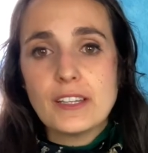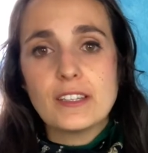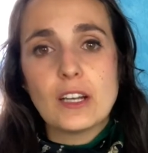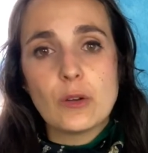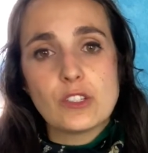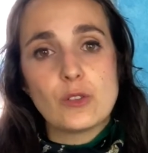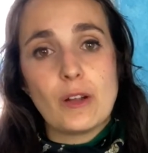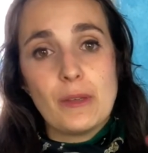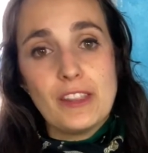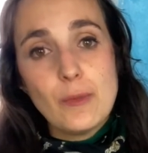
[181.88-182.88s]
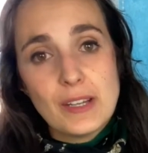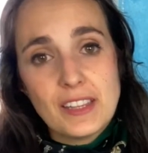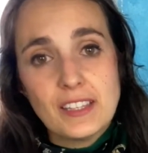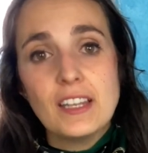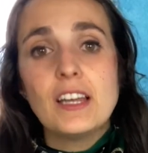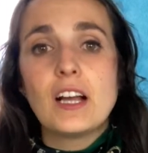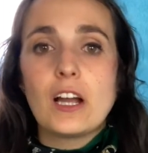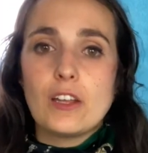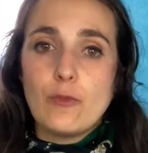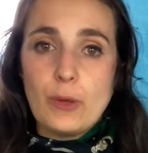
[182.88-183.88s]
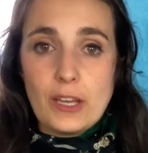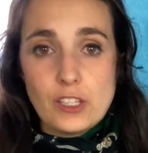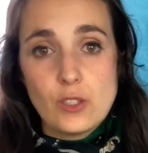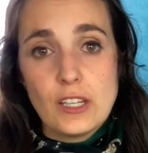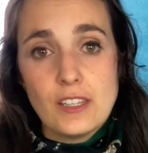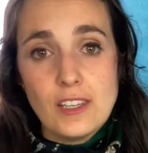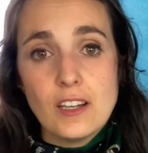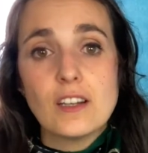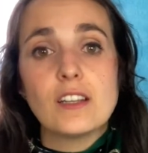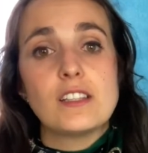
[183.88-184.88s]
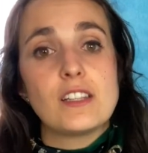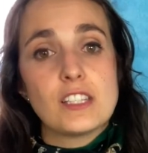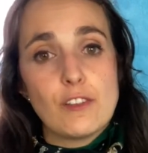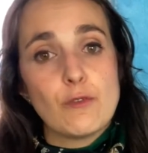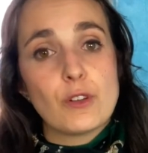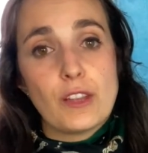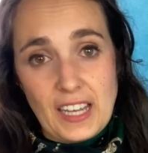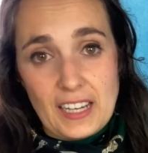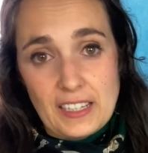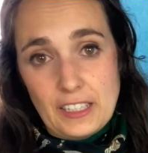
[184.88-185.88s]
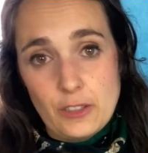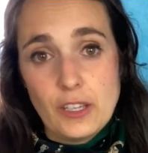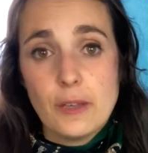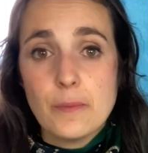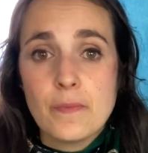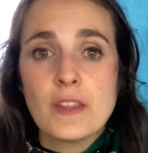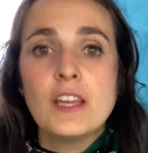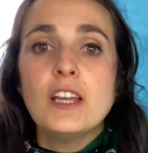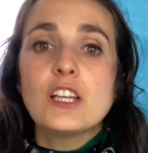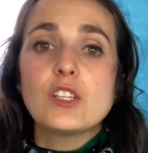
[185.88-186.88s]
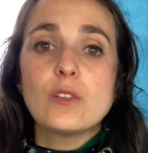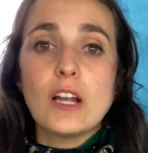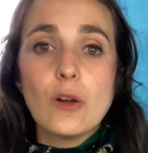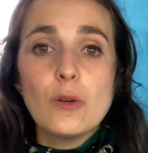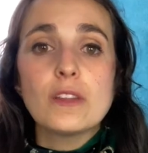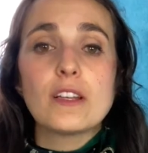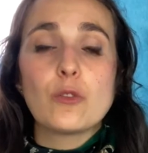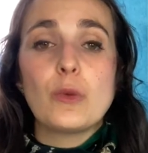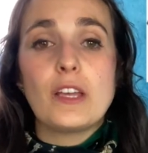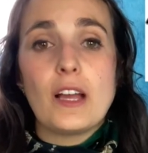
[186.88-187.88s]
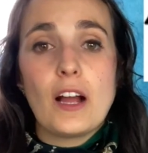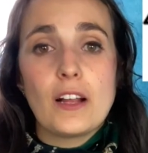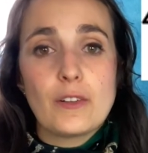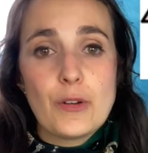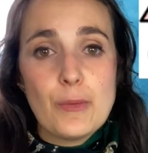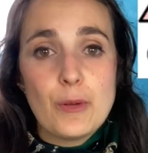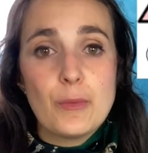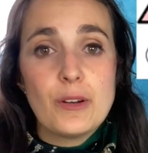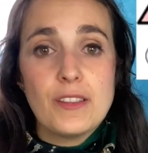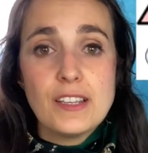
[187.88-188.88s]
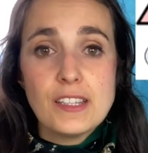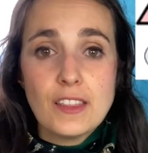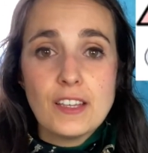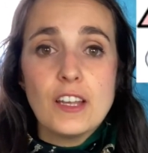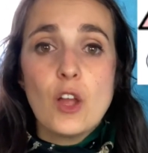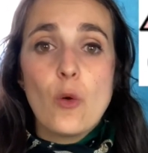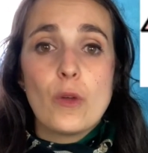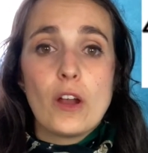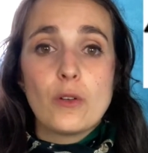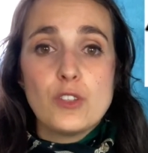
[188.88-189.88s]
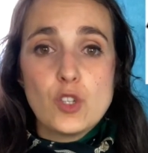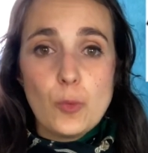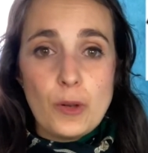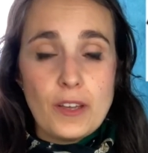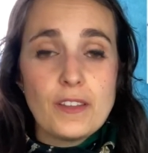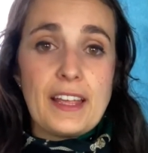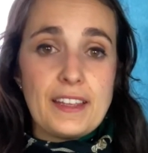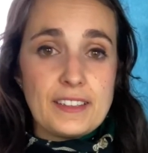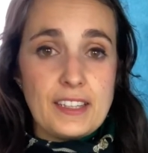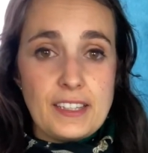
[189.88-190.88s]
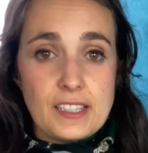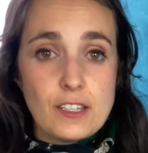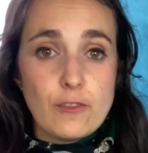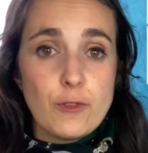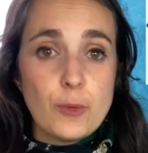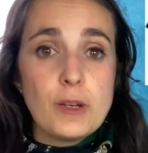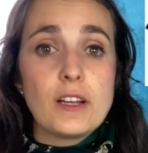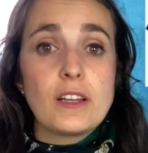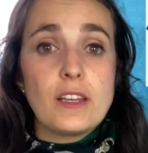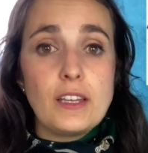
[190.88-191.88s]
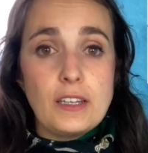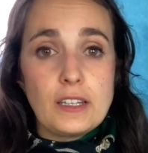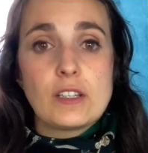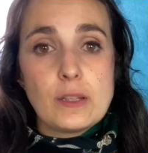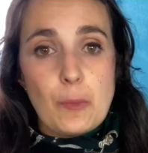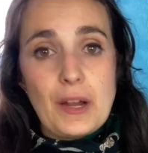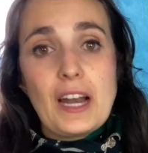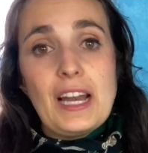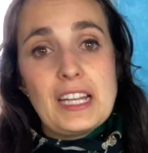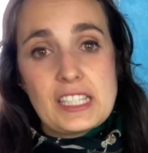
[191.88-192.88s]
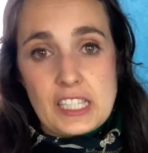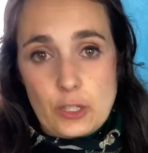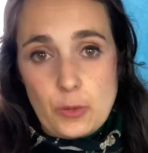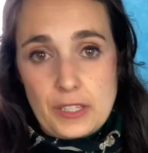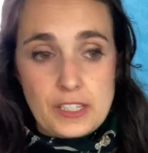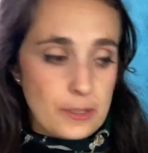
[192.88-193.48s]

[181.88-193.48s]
now it's gonna be dividing, and if we isolate the R, it's the same for the I, okay? So now that we remember this thing, we are going to apply this formula in parallel circuits.